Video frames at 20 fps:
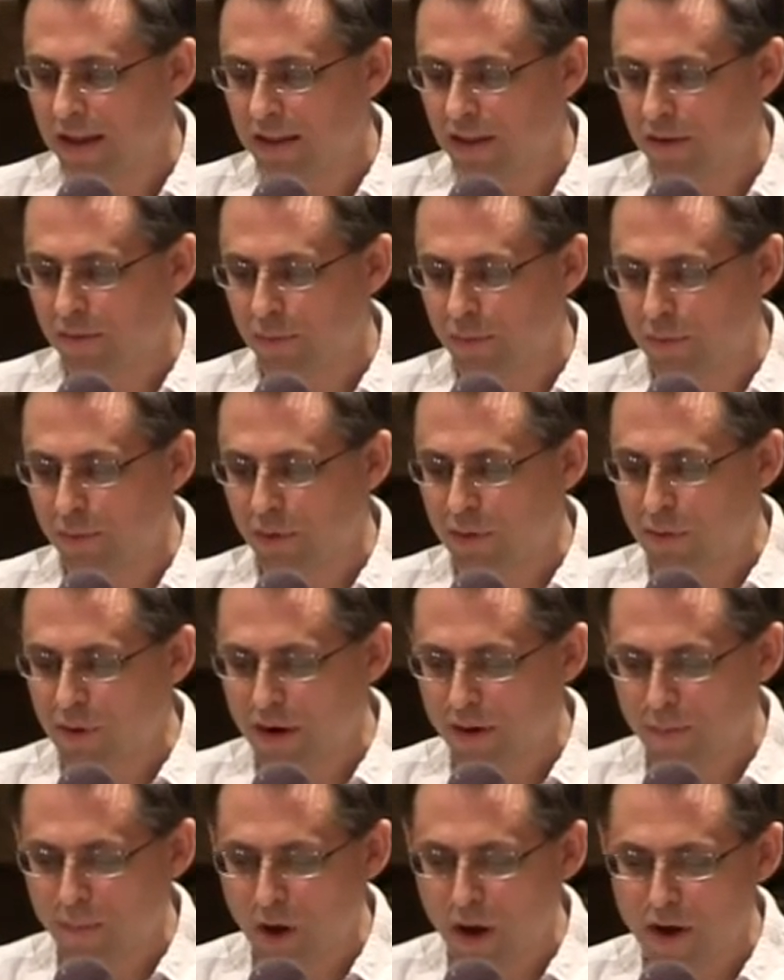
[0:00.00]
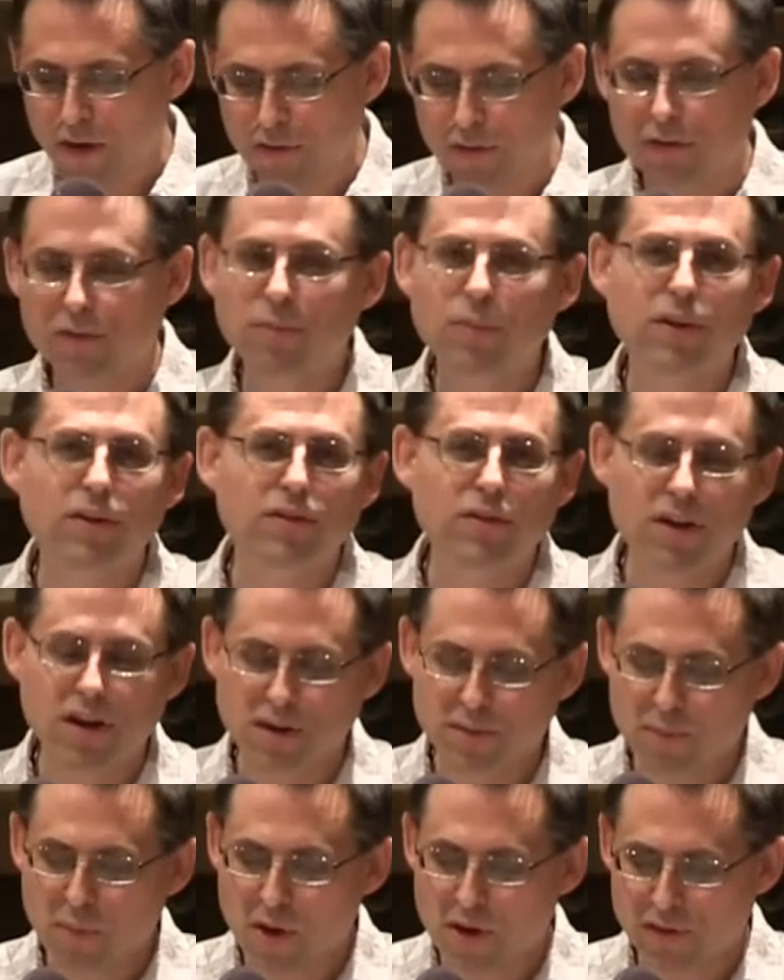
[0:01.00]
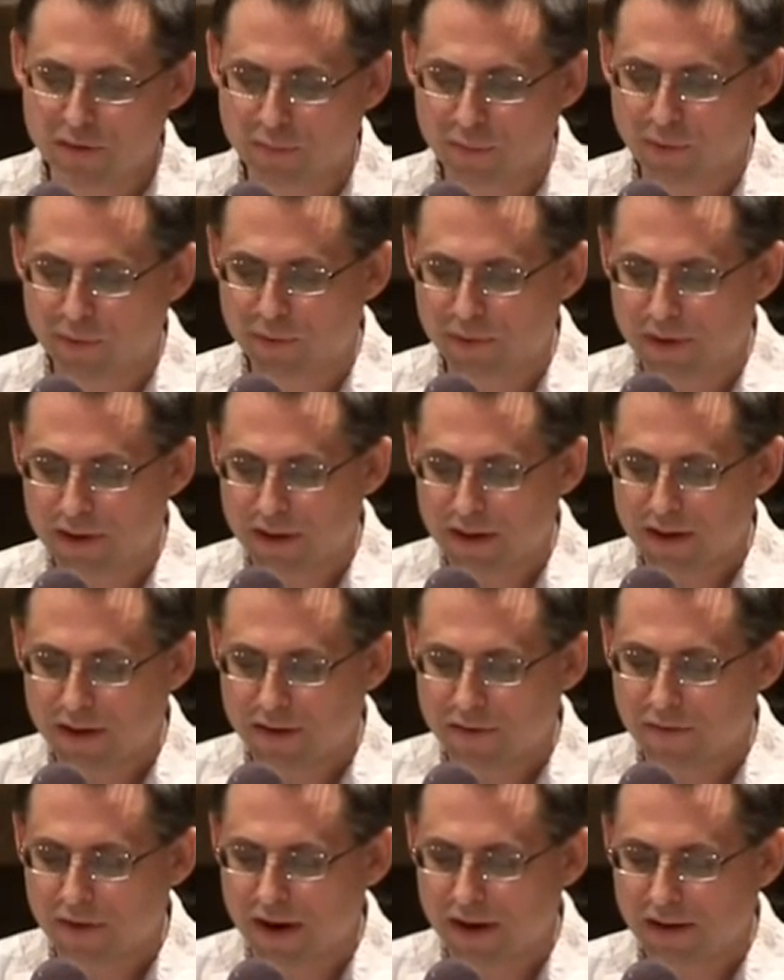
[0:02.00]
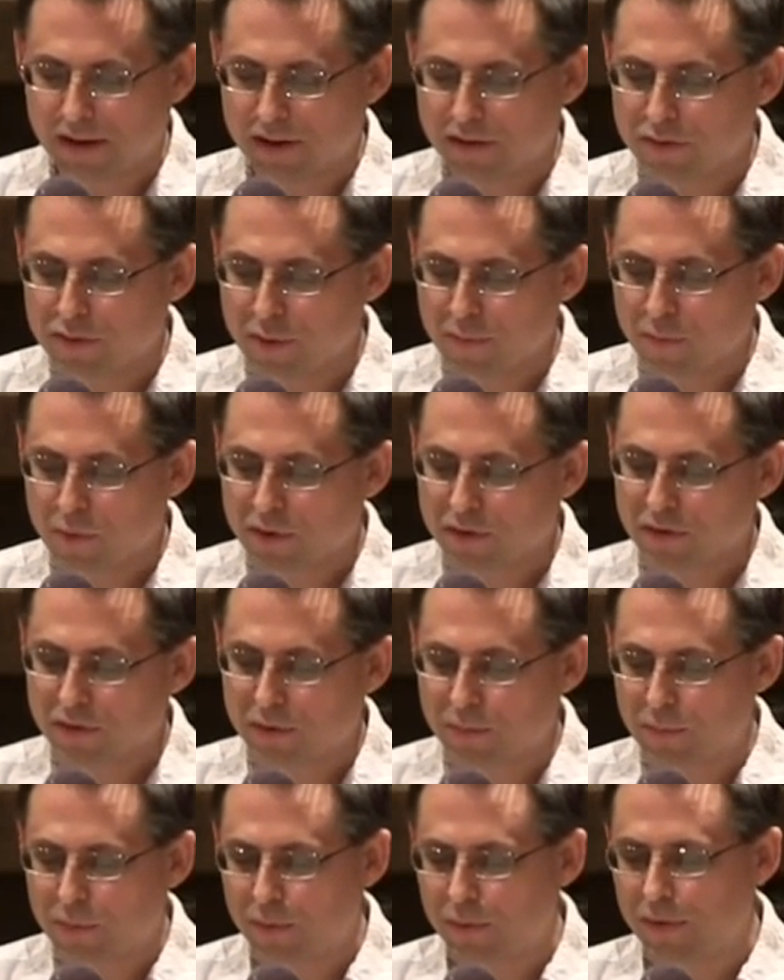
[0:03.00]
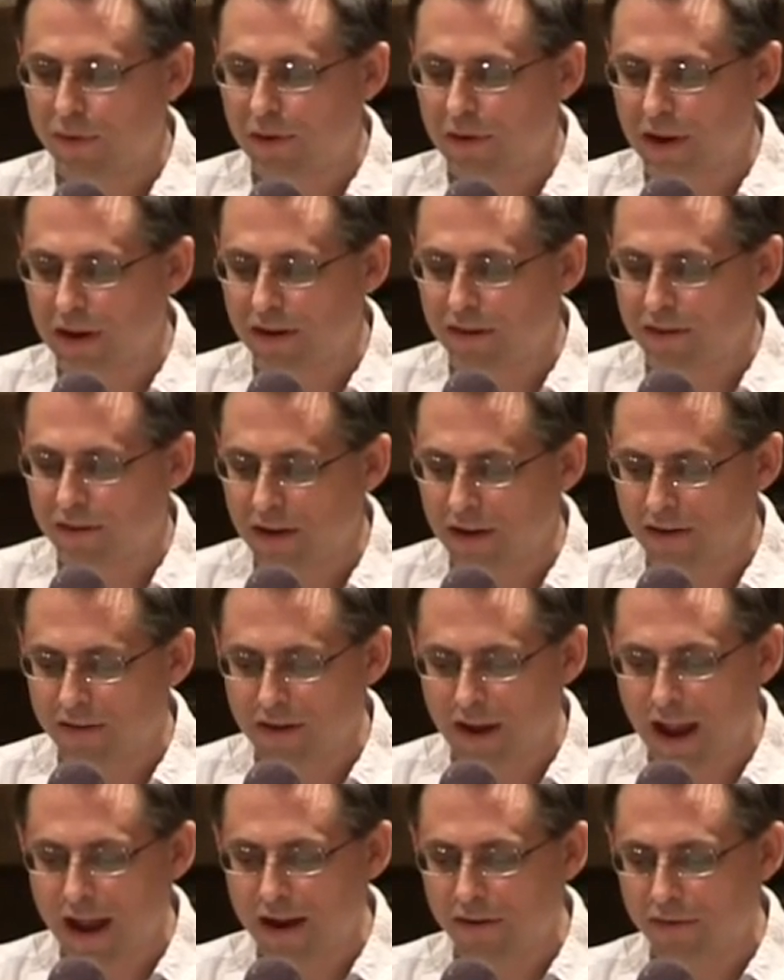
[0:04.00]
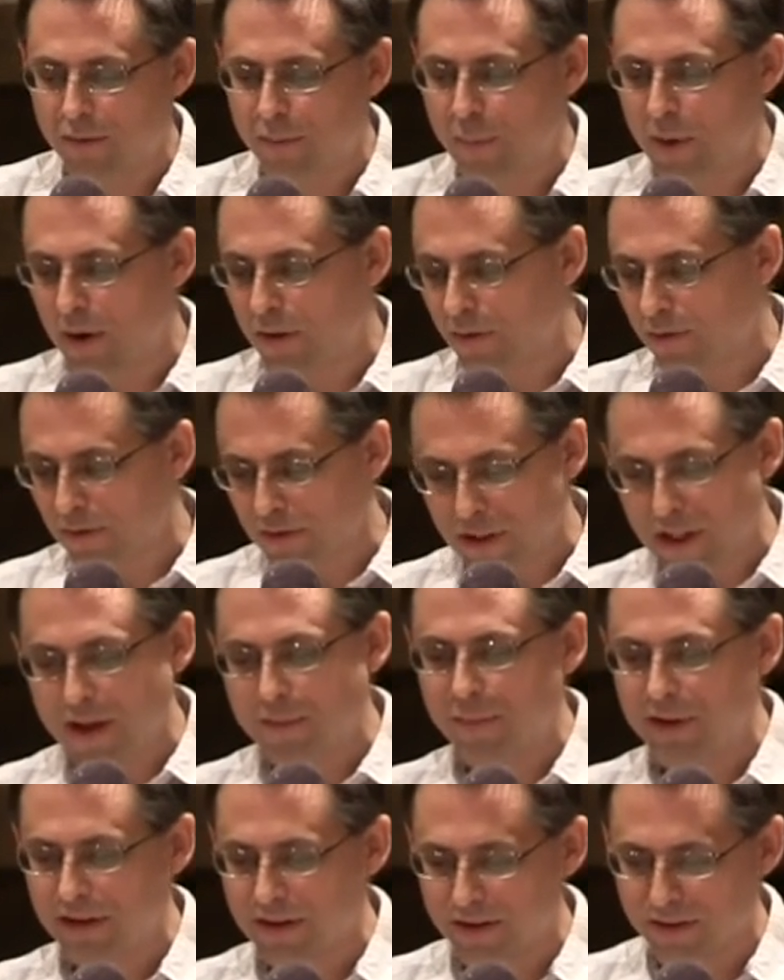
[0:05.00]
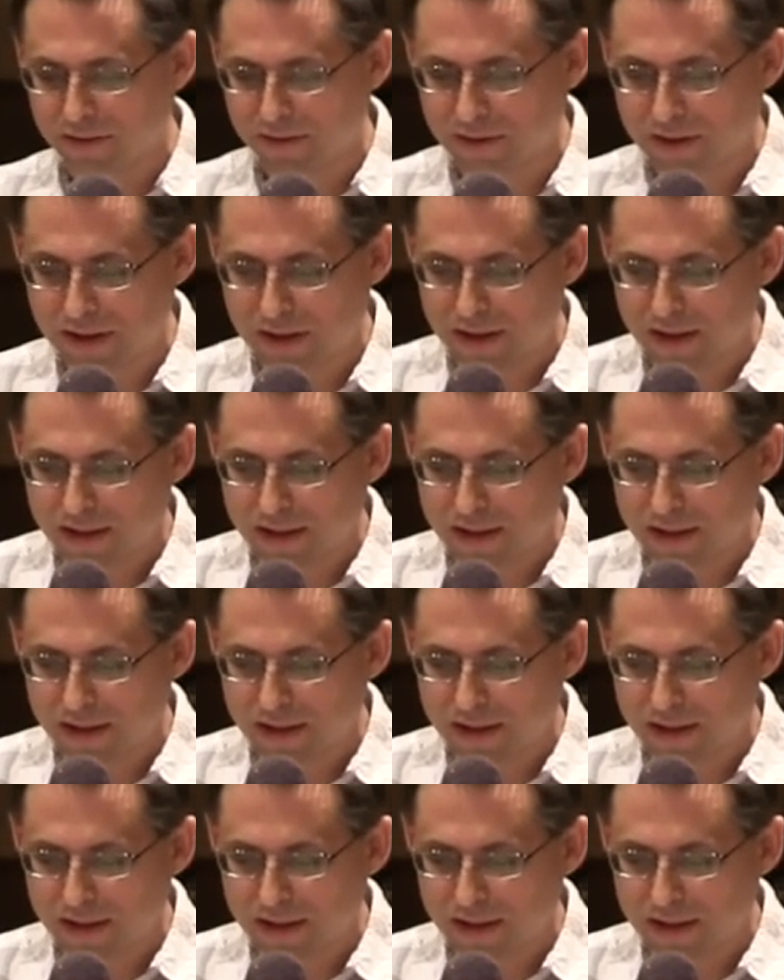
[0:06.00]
This would require Congress, but it's not impossible. Finally, Trump wants to pull the United States out of the Paris climate deal.